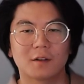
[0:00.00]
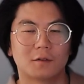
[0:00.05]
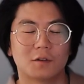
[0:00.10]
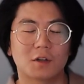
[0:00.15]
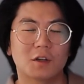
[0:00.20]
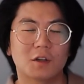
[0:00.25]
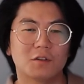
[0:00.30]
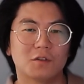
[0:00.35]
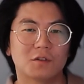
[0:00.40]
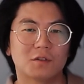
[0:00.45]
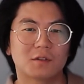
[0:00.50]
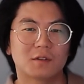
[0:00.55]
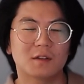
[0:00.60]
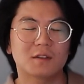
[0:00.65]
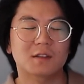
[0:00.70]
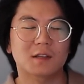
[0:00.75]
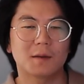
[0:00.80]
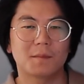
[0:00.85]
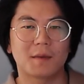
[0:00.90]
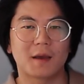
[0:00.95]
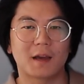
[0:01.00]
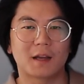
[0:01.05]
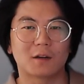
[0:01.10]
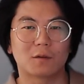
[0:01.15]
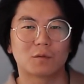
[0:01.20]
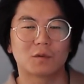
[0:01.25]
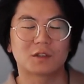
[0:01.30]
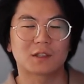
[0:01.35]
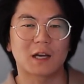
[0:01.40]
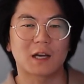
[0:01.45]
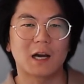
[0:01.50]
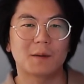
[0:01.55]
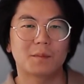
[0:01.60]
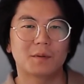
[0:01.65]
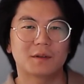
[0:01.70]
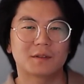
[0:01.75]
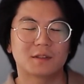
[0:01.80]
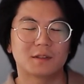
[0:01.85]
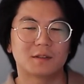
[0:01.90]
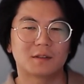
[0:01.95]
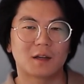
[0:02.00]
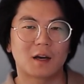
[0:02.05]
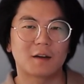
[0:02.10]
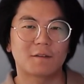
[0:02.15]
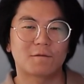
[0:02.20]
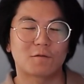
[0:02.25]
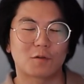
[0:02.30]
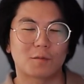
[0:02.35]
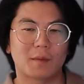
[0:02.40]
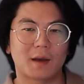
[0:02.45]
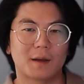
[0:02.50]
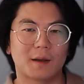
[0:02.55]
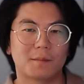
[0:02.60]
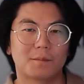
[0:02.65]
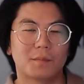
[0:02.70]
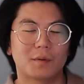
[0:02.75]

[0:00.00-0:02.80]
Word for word: you can use this command, which outputs in dot format,